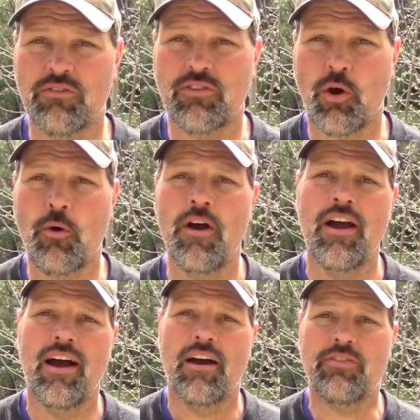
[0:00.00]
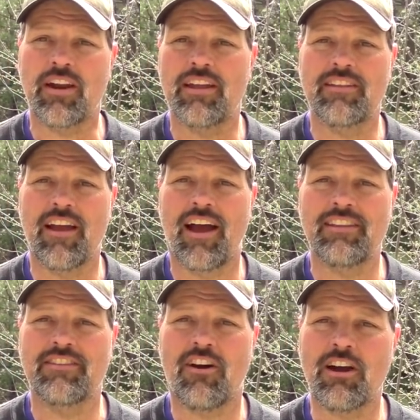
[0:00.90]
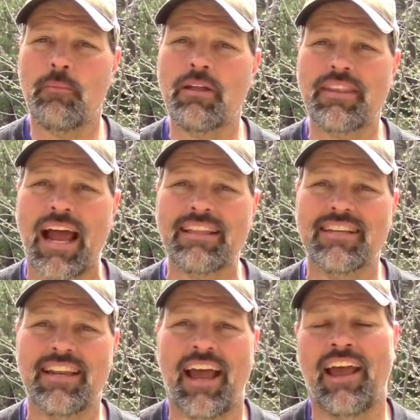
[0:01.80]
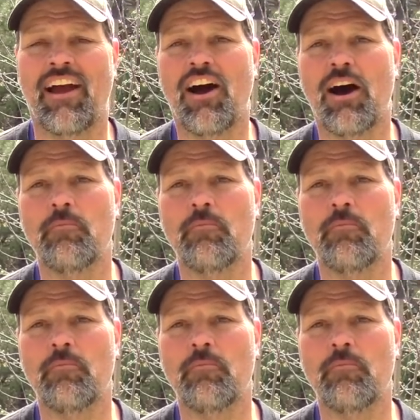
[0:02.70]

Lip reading: So I thought I'd talk about that today.